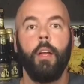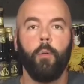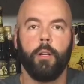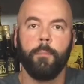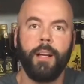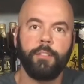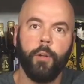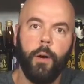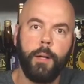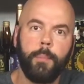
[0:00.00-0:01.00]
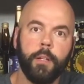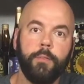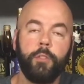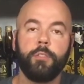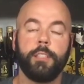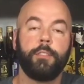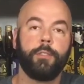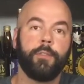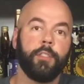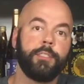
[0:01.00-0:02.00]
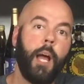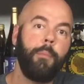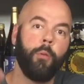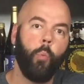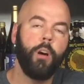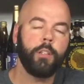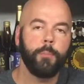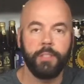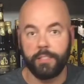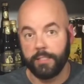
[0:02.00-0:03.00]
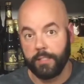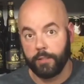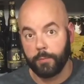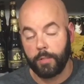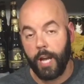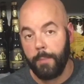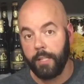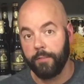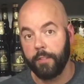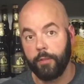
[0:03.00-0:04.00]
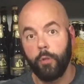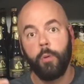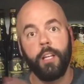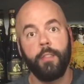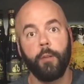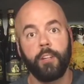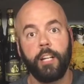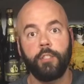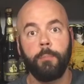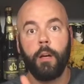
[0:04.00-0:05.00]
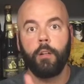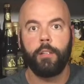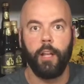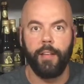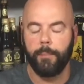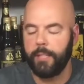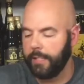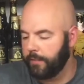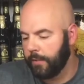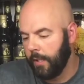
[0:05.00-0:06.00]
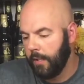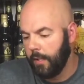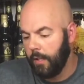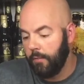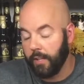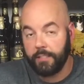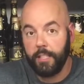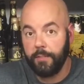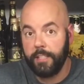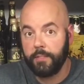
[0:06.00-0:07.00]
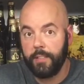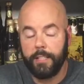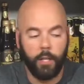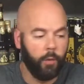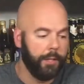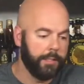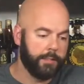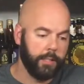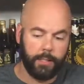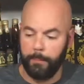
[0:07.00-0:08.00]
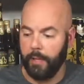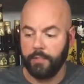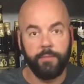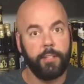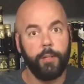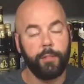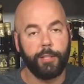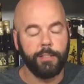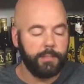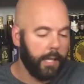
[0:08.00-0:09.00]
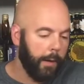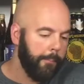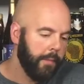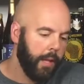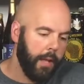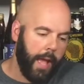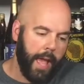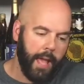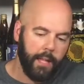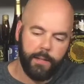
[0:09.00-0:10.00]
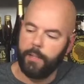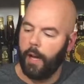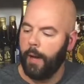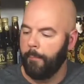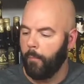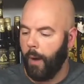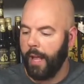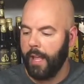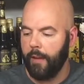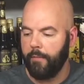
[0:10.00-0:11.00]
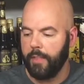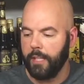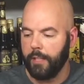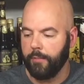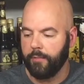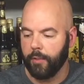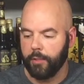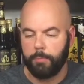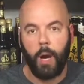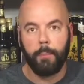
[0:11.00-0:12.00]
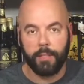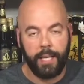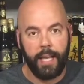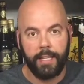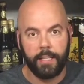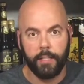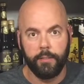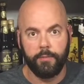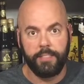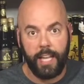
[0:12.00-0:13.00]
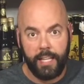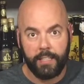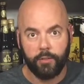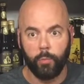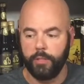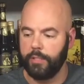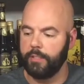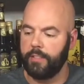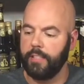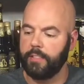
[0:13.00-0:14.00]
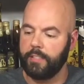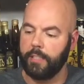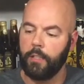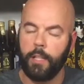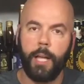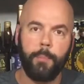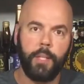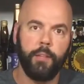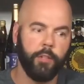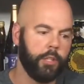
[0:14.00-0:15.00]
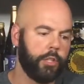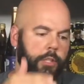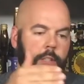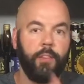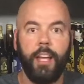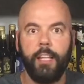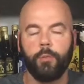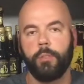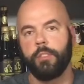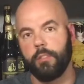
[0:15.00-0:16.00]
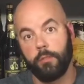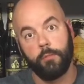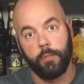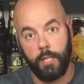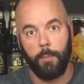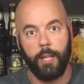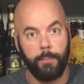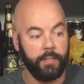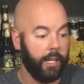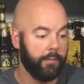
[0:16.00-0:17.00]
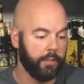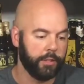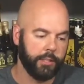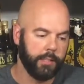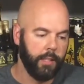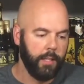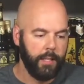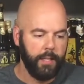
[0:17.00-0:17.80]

Hey, welcome back to No Hype Beer Reviews. Unless it's your first time, then welcome. Please consider subscribing. If you do, hit the notification bell, get the updates. Very excited for today's video. It's a comparison video, if you couldn't tell. And I have the first proper canning of Daze, which is the single IPA version of Haze, which is the double IPA version.